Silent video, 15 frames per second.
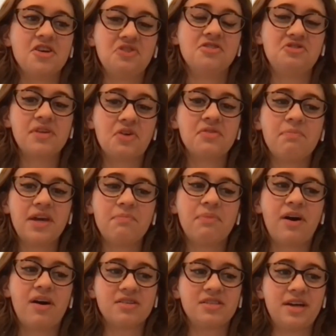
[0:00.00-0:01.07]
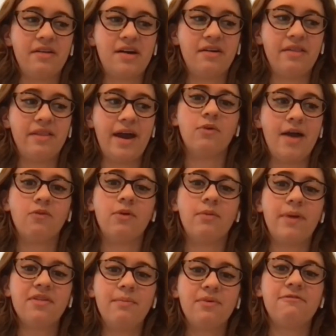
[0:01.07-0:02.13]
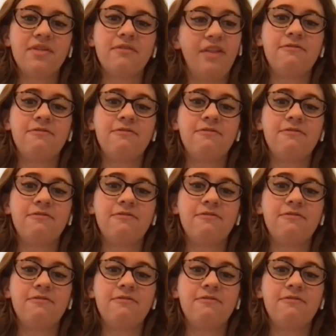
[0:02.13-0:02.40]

Don't get bogged down on that. Remember the